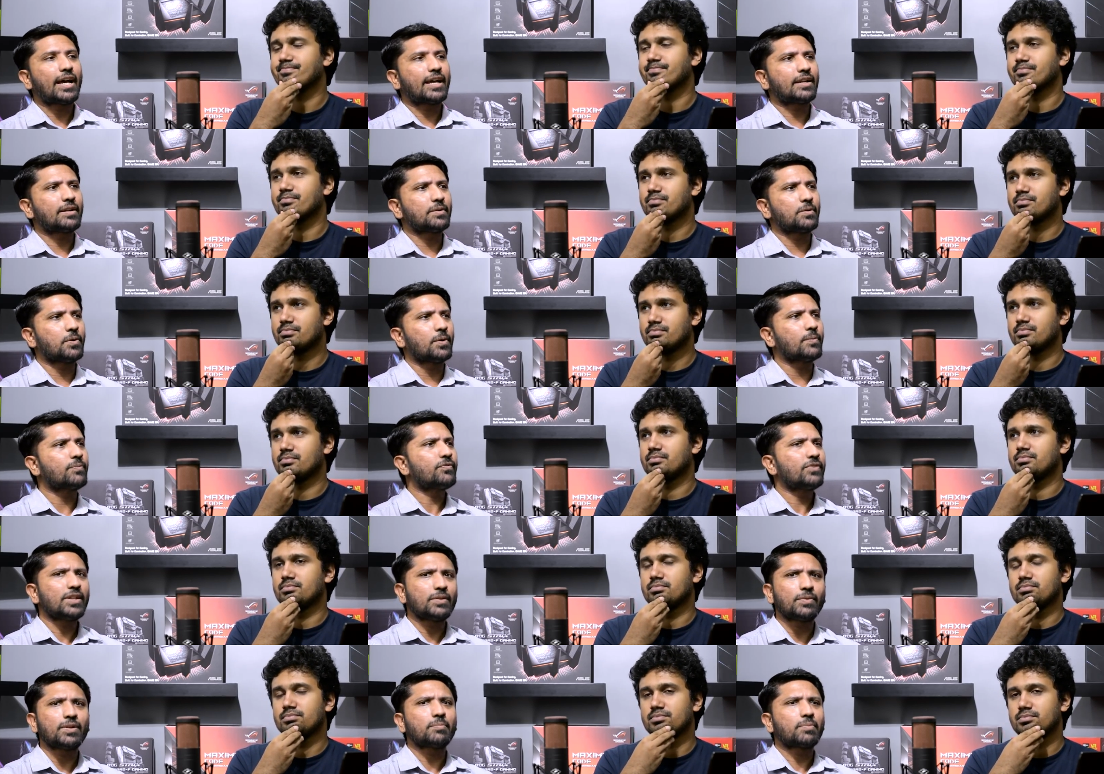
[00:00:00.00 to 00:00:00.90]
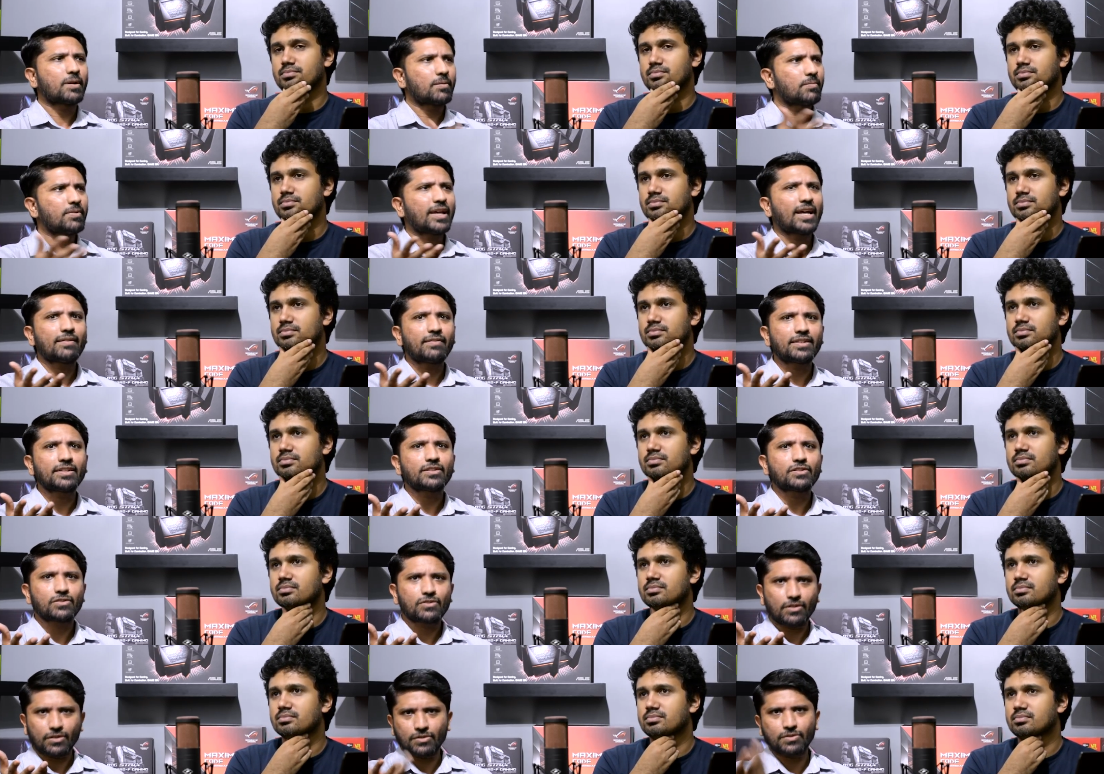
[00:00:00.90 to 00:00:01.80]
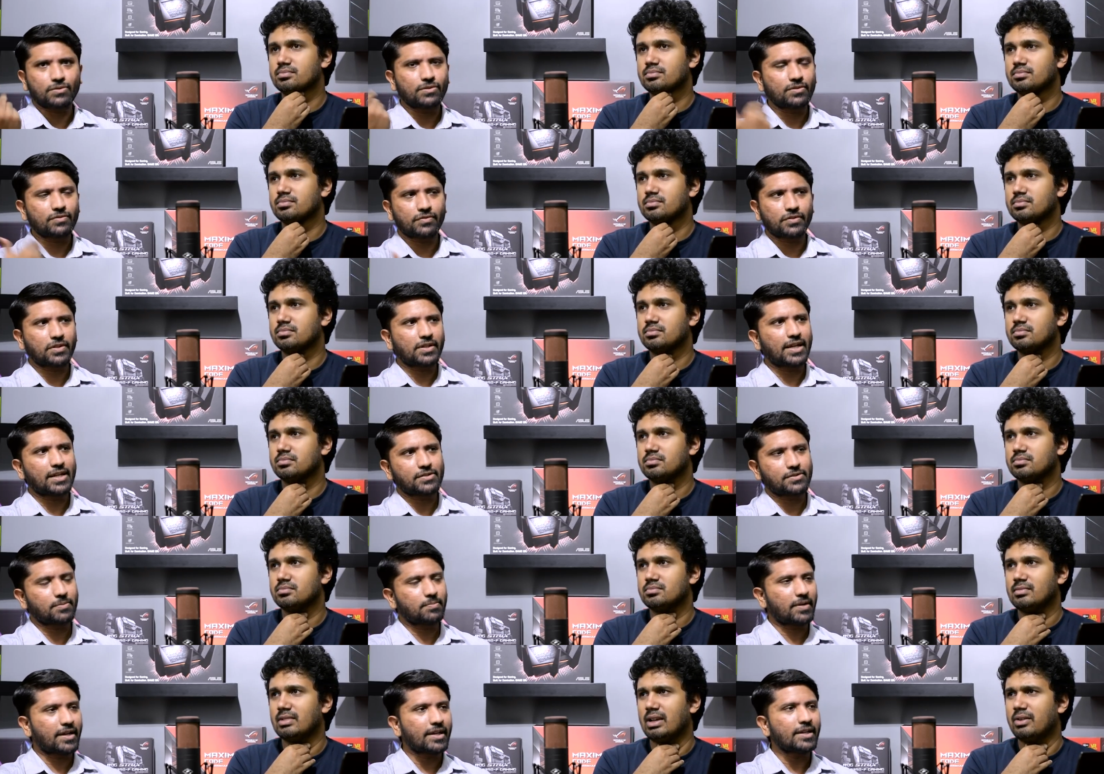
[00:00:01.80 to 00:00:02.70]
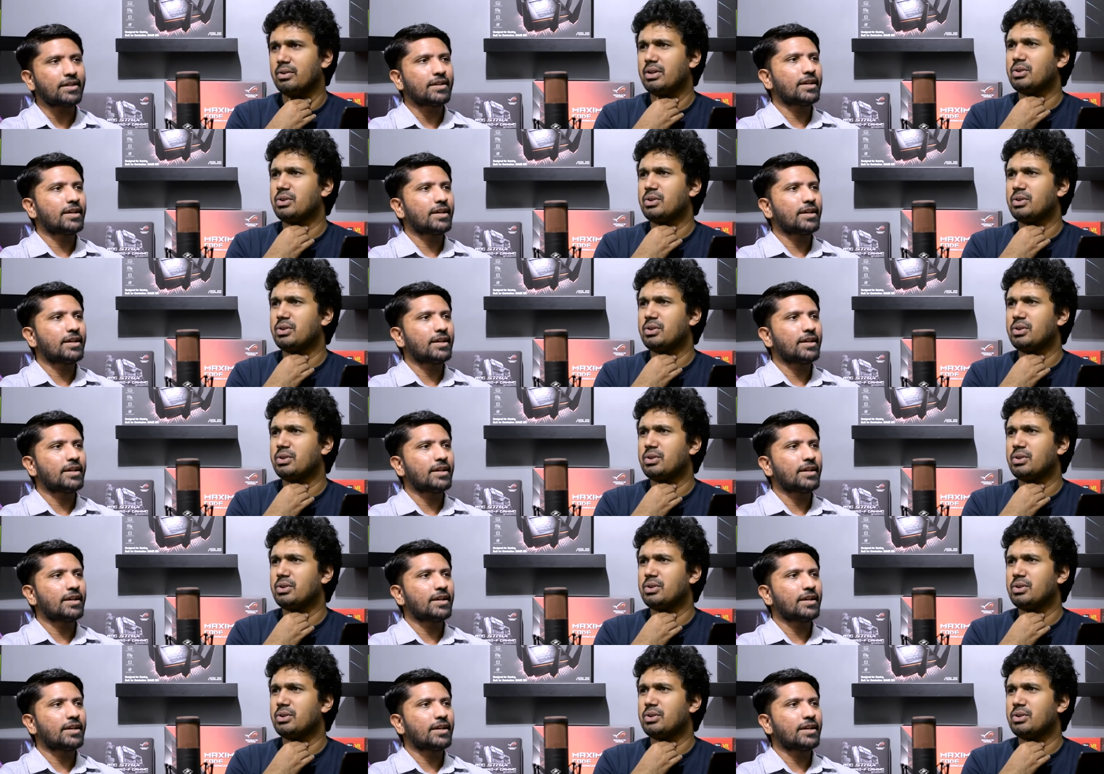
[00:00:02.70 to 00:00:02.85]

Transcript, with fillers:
Speaker 1: And hopefully we'll probably have it in stock soon for you guys to buy.